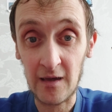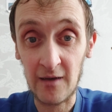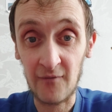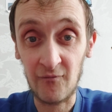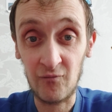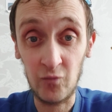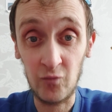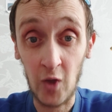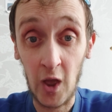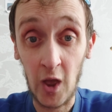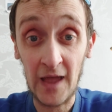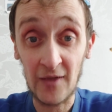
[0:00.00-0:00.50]
I've
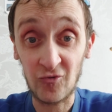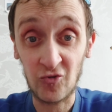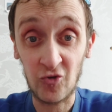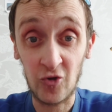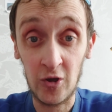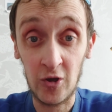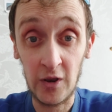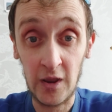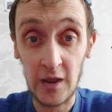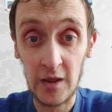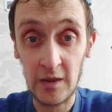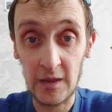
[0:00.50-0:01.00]
not actually
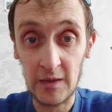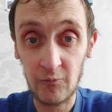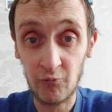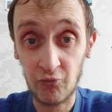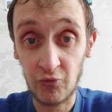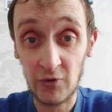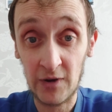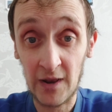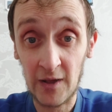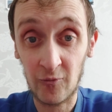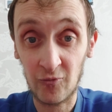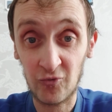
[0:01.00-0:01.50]
heard it
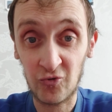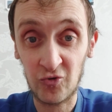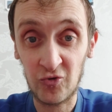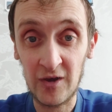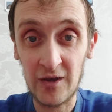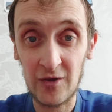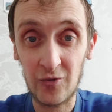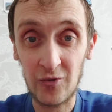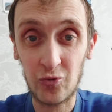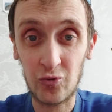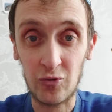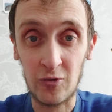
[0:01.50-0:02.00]
pronounced
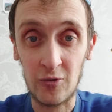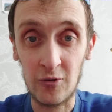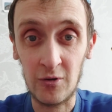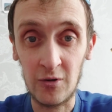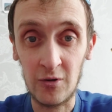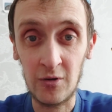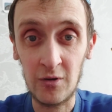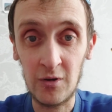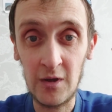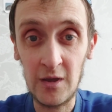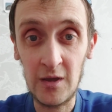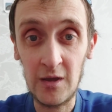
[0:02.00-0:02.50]
yet,
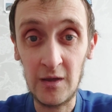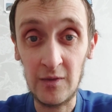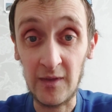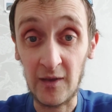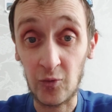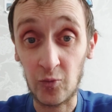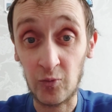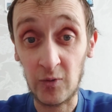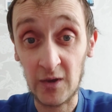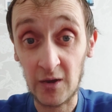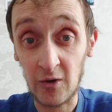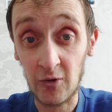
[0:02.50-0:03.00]
so
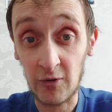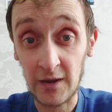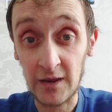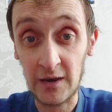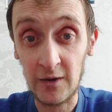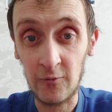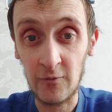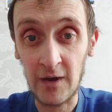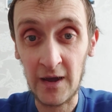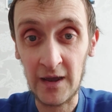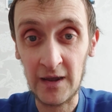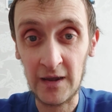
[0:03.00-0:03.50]
next week I'll get
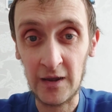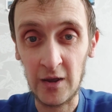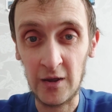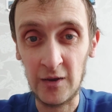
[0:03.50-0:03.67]
it right.